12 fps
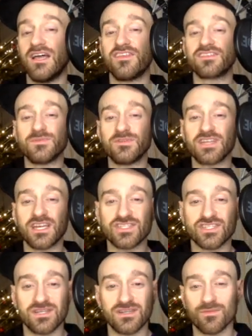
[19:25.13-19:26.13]
This
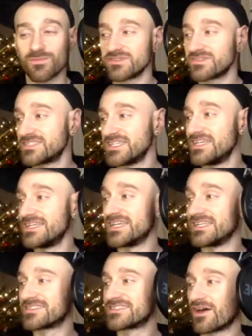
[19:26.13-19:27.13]
mutation was seen
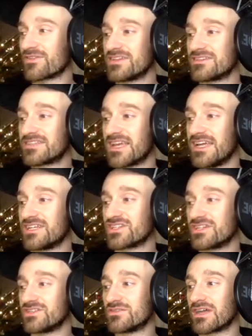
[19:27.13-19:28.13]
in Southeast Asia
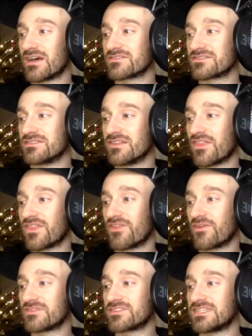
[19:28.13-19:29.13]
in
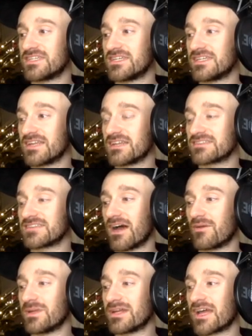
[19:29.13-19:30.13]
2013. It is
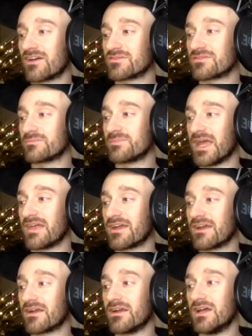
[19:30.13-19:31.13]
now being held bay
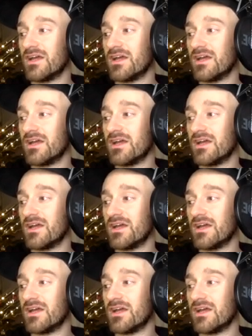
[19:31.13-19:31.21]
there